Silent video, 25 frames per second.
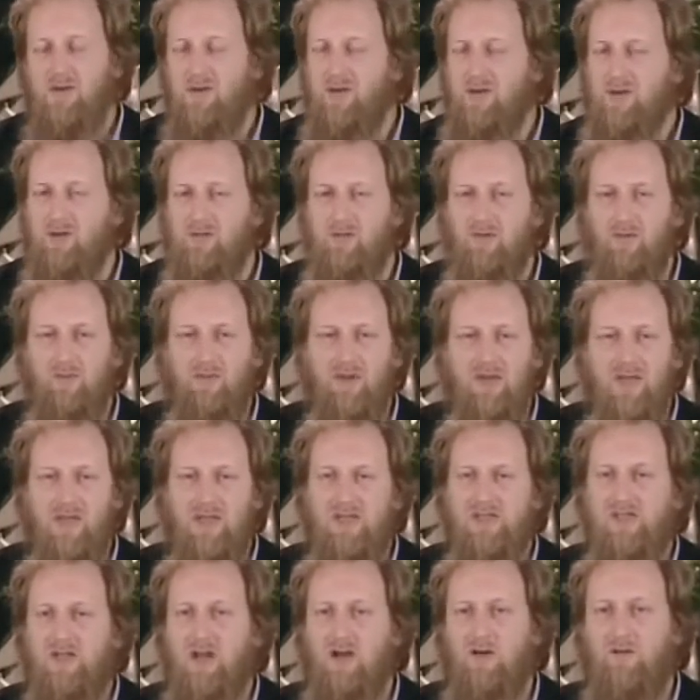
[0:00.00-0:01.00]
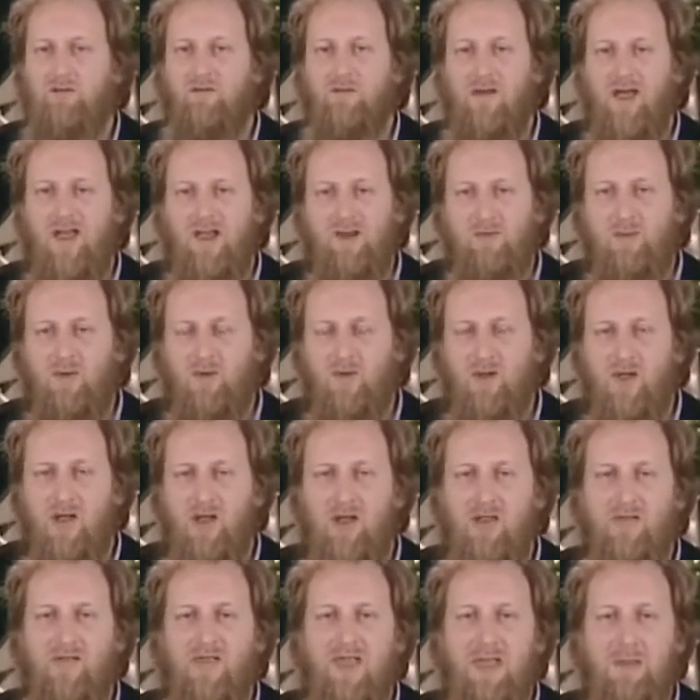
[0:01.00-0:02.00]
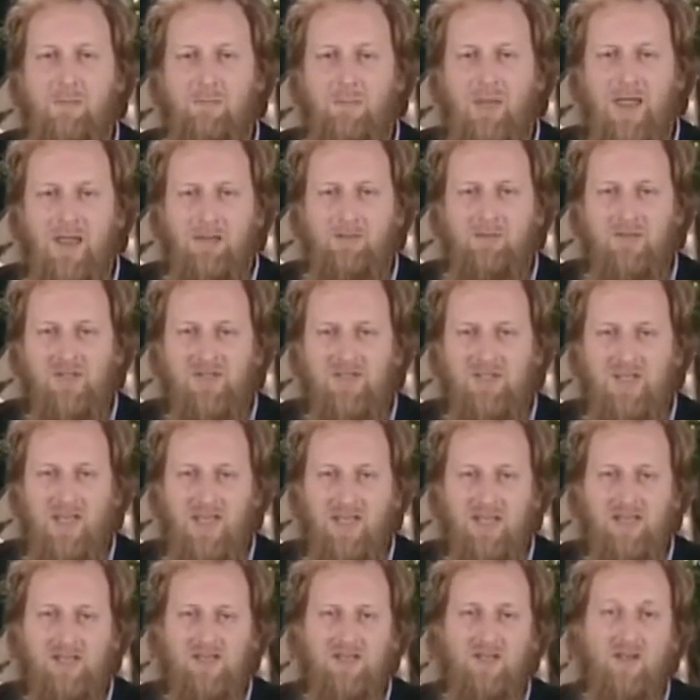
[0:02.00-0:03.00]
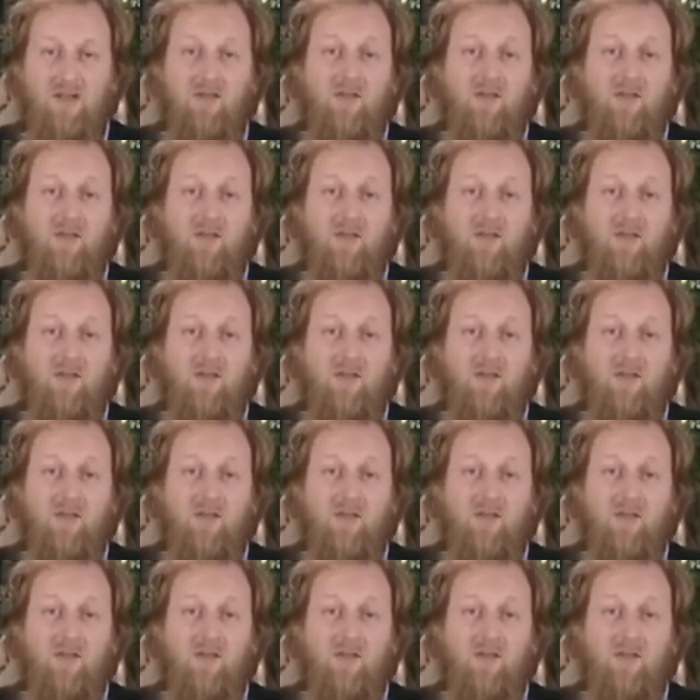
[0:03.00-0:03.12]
Human beings are fallible. They make mistakes.